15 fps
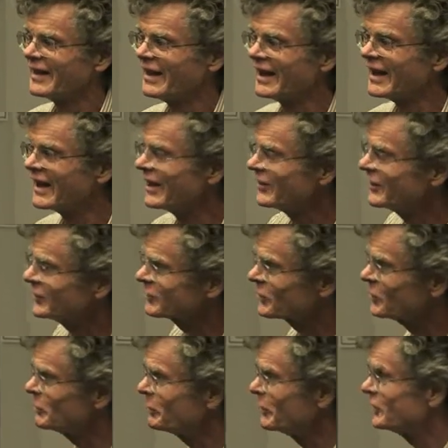Uh, this
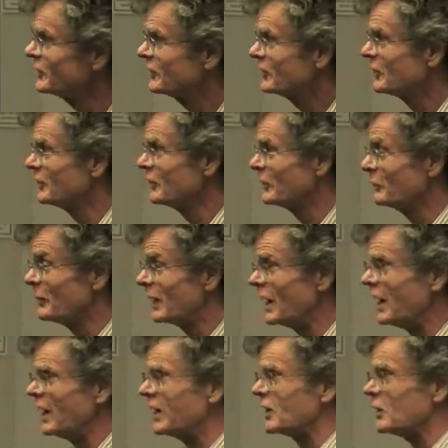group is the
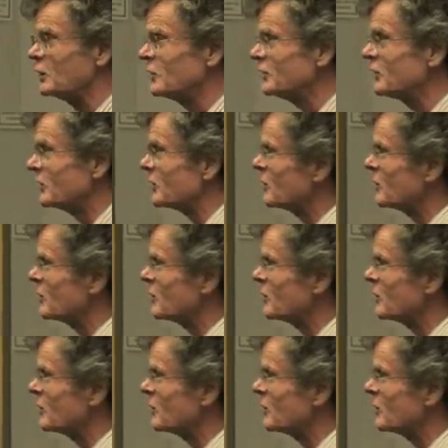McGarrigals